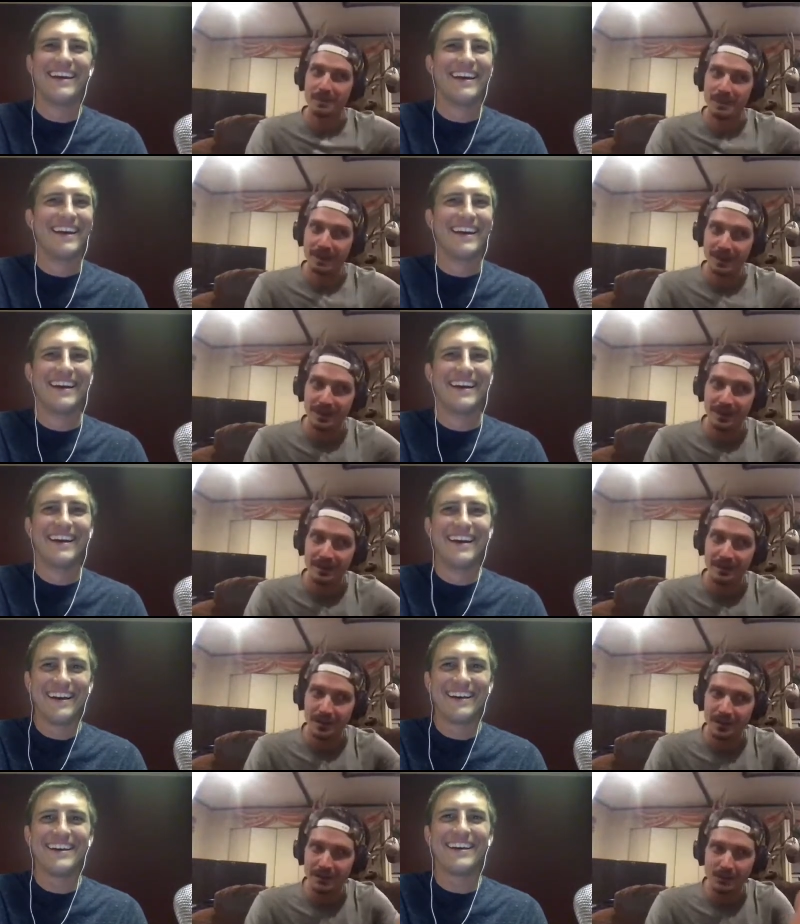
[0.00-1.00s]
Speaker 1: but uh,
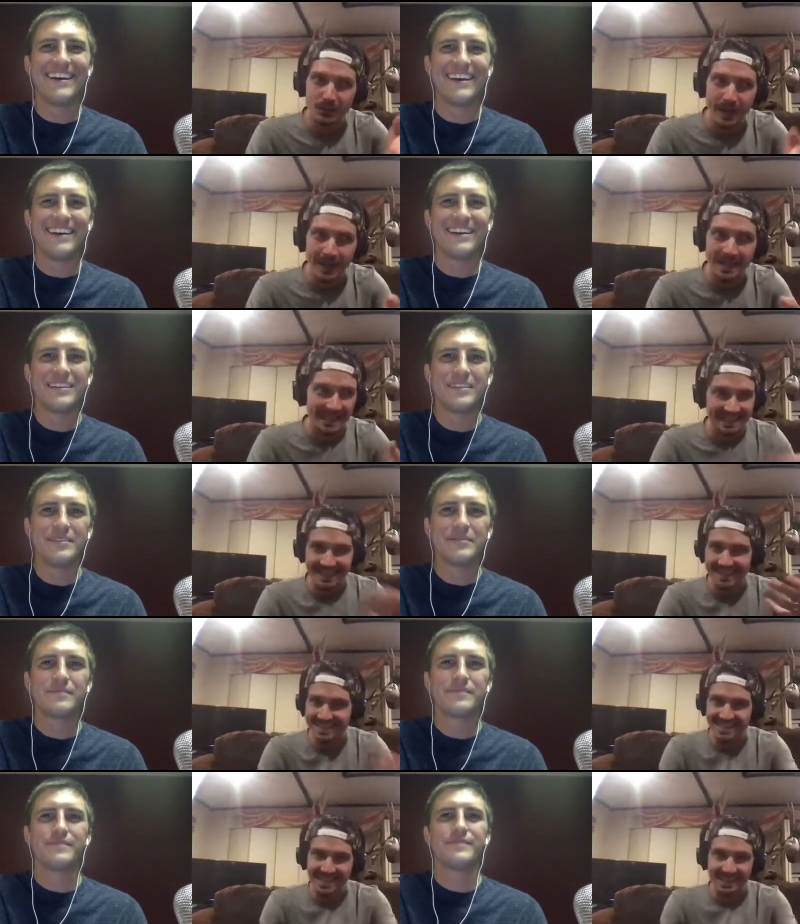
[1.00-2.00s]
but it, writing like that
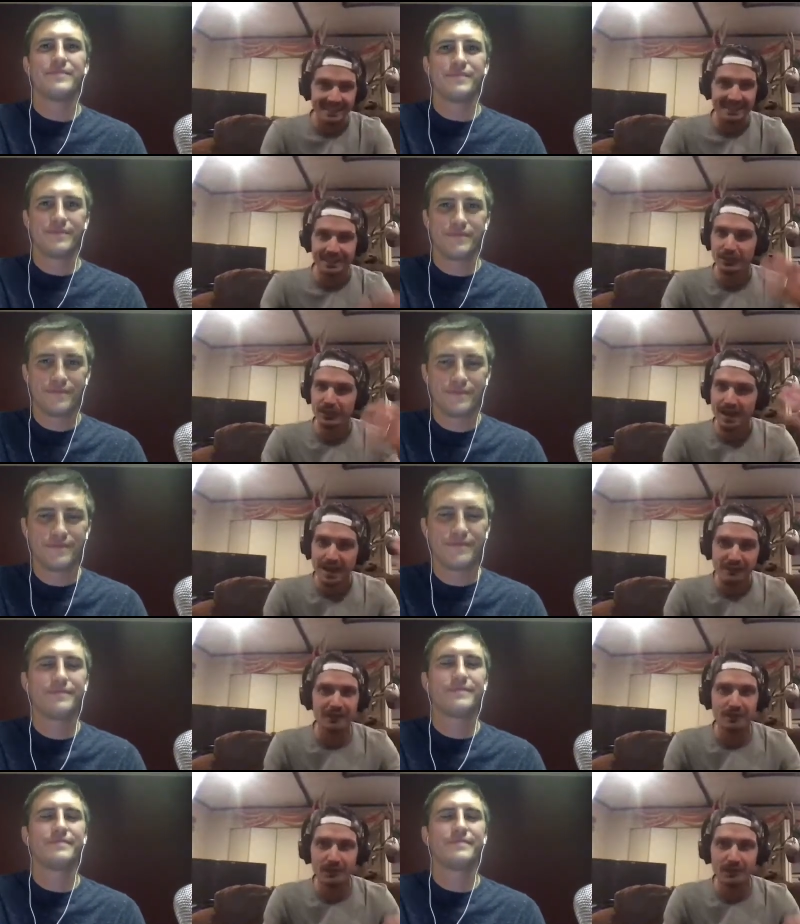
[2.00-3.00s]
is that is that craft,
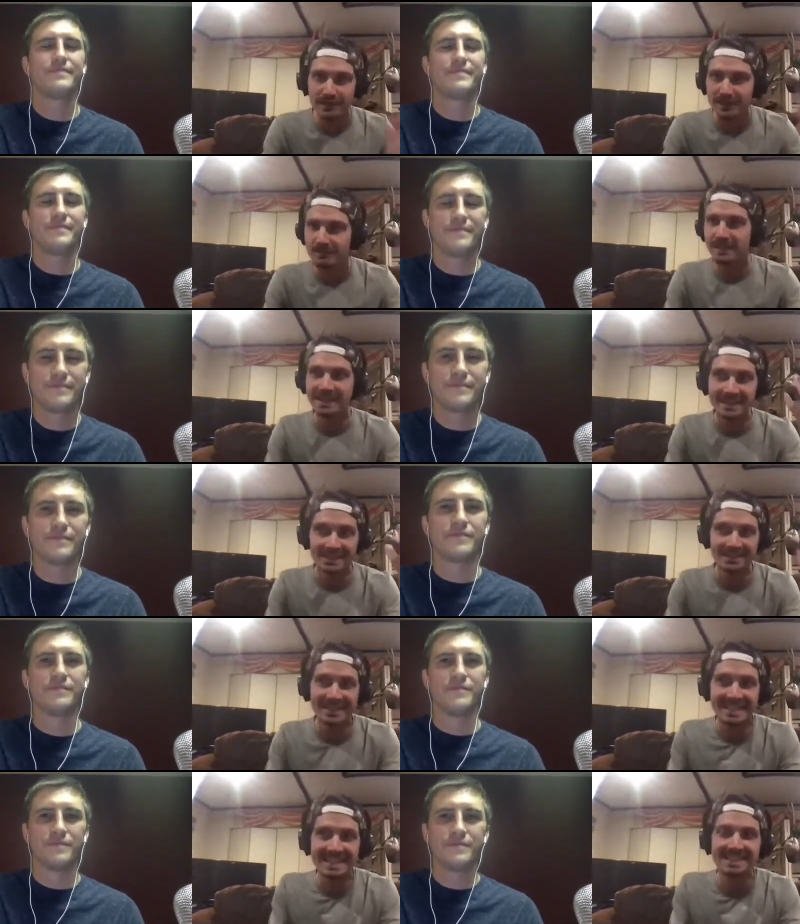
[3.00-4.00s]
that rhythm, that there
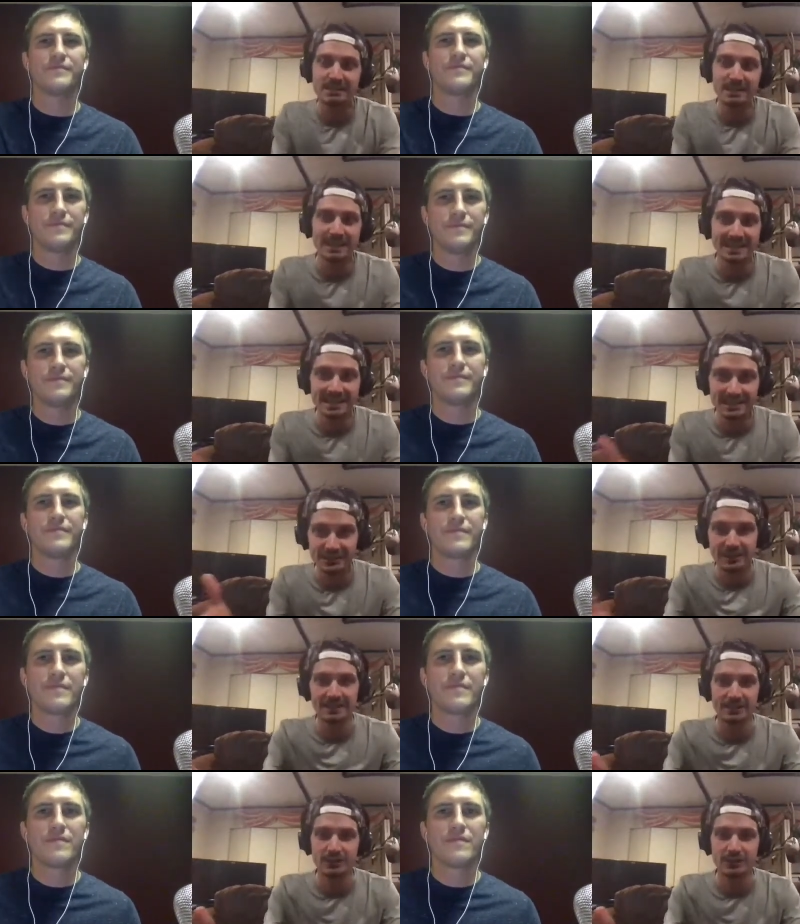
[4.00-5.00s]
mm needs to be this
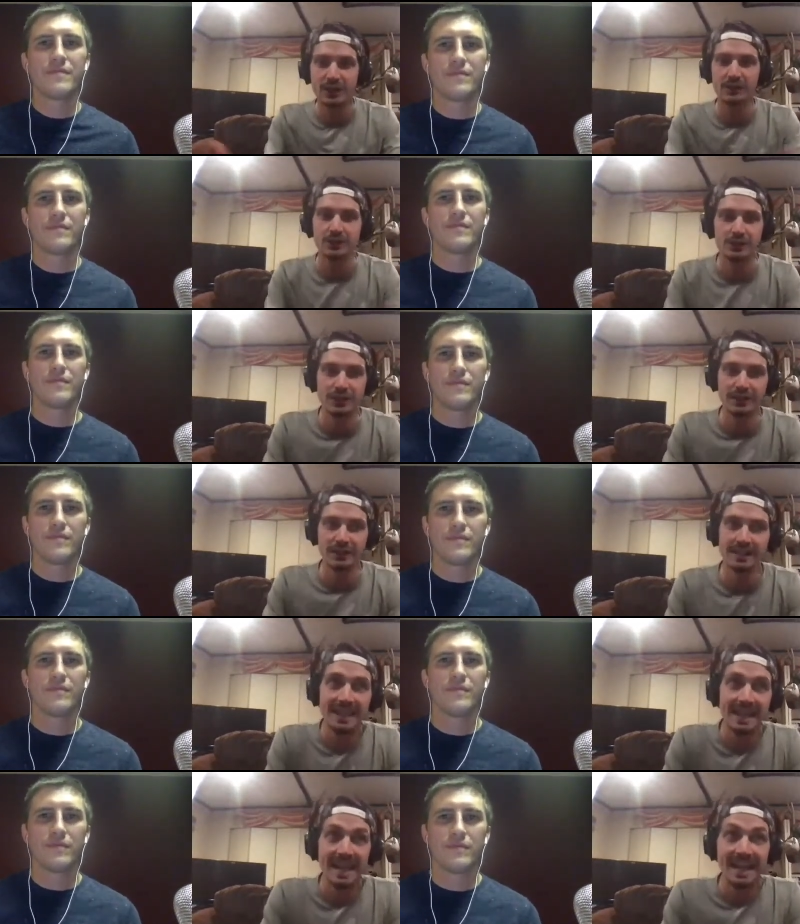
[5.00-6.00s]
that structure and
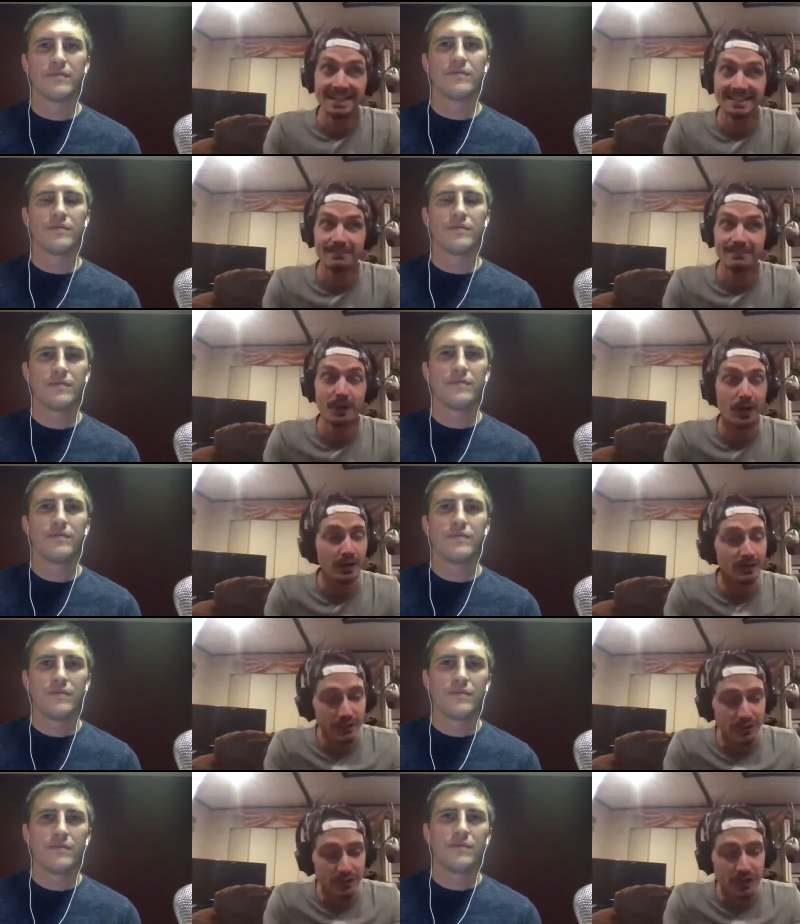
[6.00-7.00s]
mm and part of
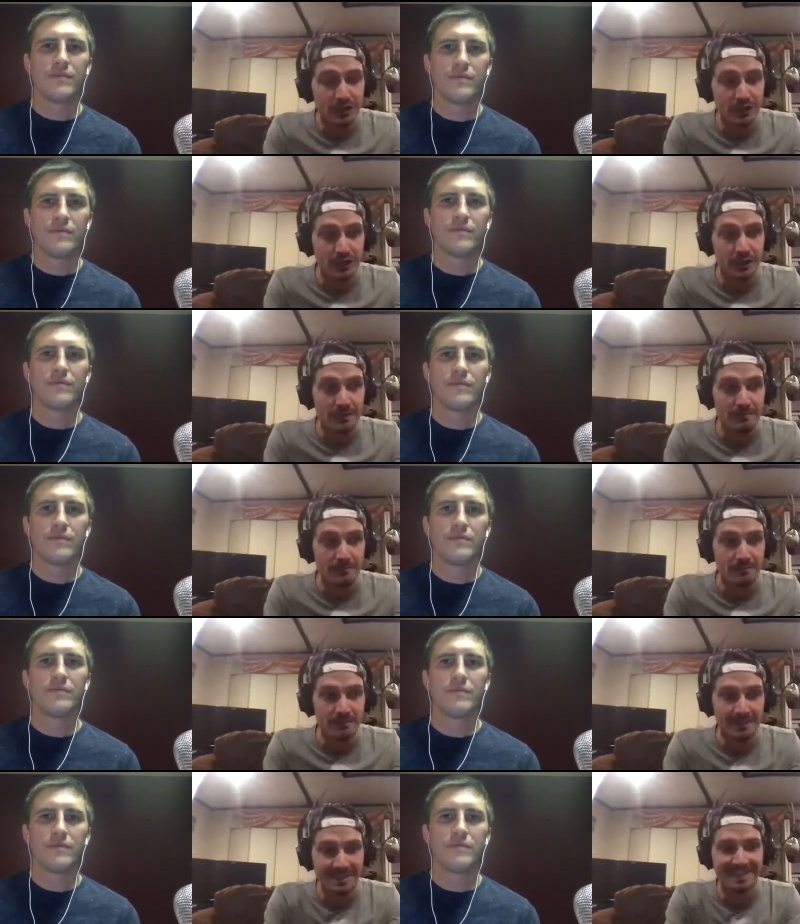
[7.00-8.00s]
the structure,
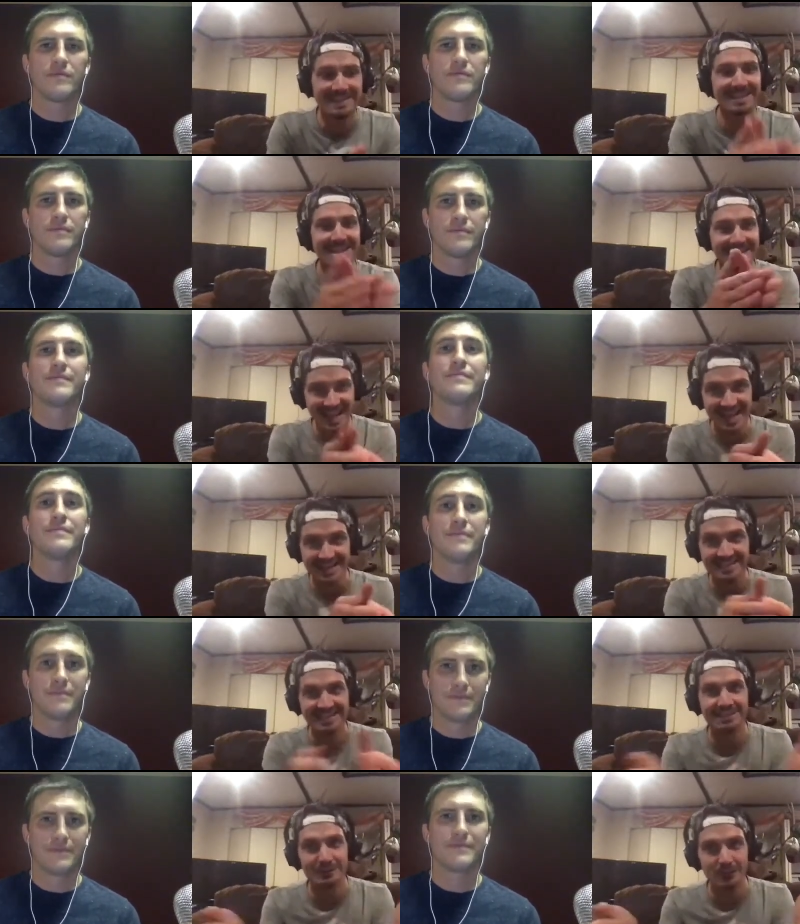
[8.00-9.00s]
yes,
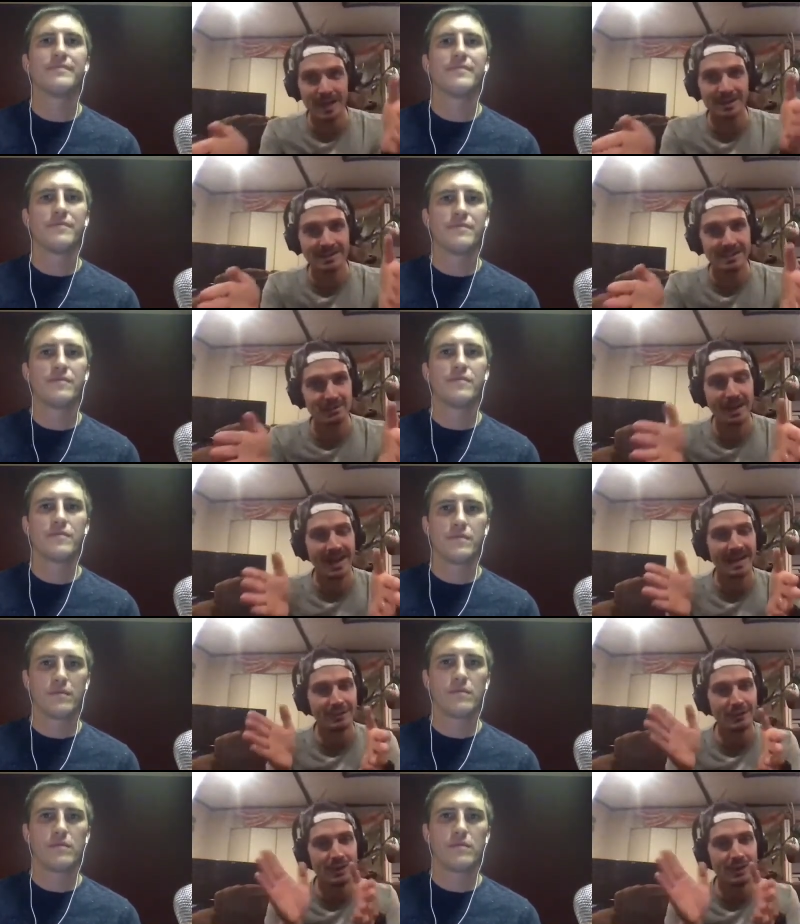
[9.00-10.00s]
is rest. But I
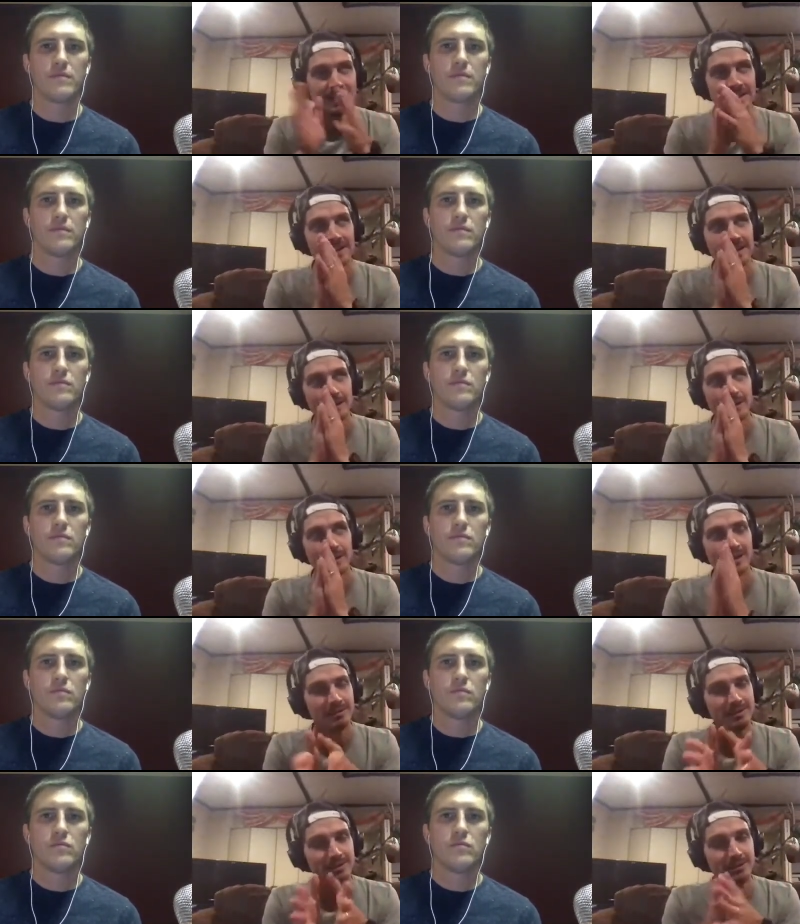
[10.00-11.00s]
don't think when it
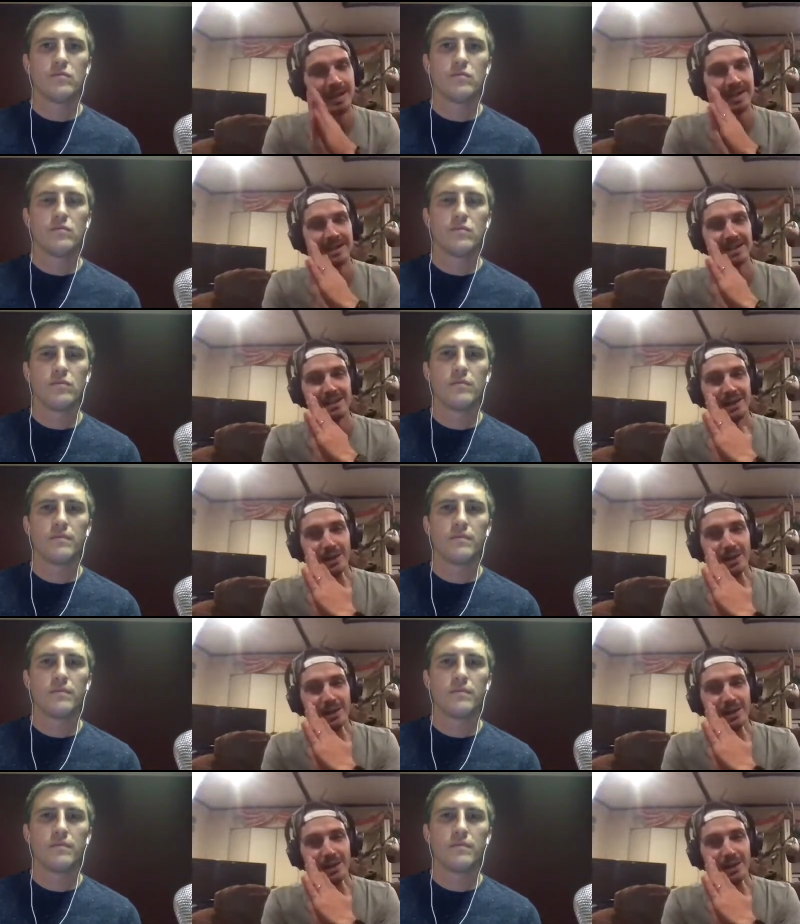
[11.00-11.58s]
comes to writing,